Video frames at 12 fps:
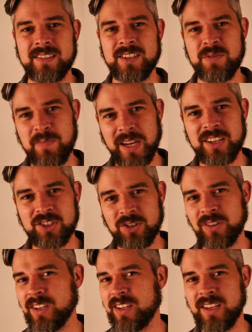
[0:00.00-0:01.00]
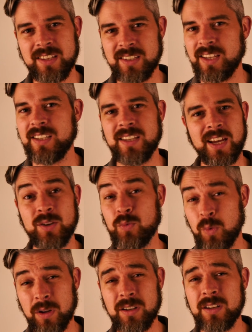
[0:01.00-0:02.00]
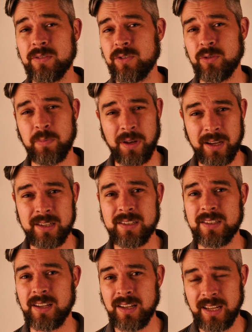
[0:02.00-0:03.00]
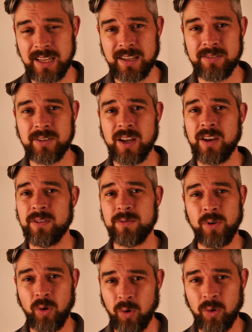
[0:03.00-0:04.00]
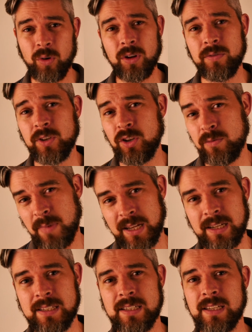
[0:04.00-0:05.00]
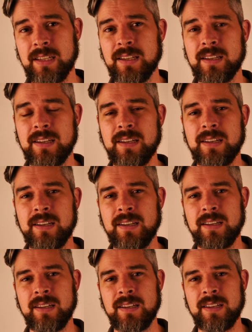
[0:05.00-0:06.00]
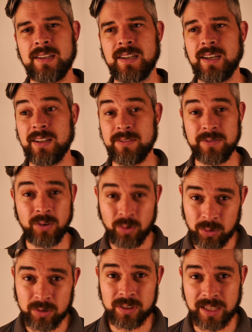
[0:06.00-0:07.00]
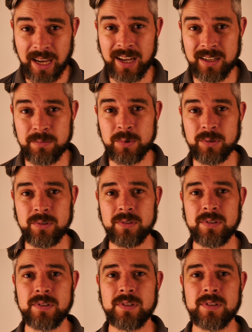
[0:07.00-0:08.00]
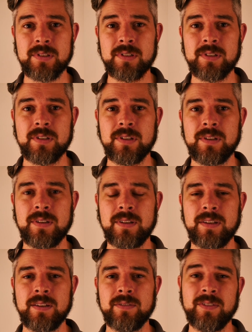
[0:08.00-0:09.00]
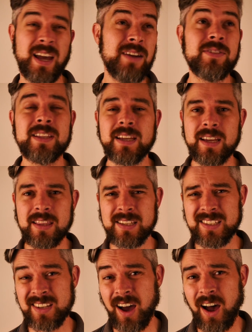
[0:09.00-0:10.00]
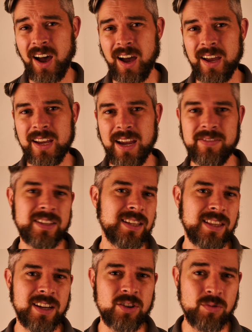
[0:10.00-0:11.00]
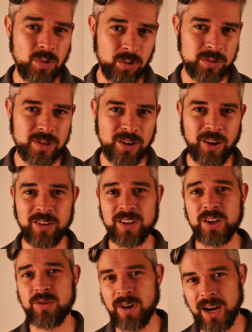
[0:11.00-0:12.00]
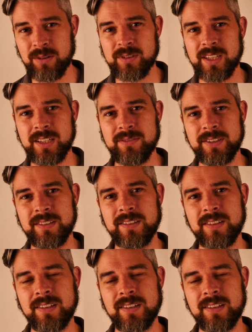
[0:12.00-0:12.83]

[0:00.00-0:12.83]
to make sure that this is a wonderful place to live for all of humanity and for all the animals, for everything in the sky, everything that crawls along the ground, even.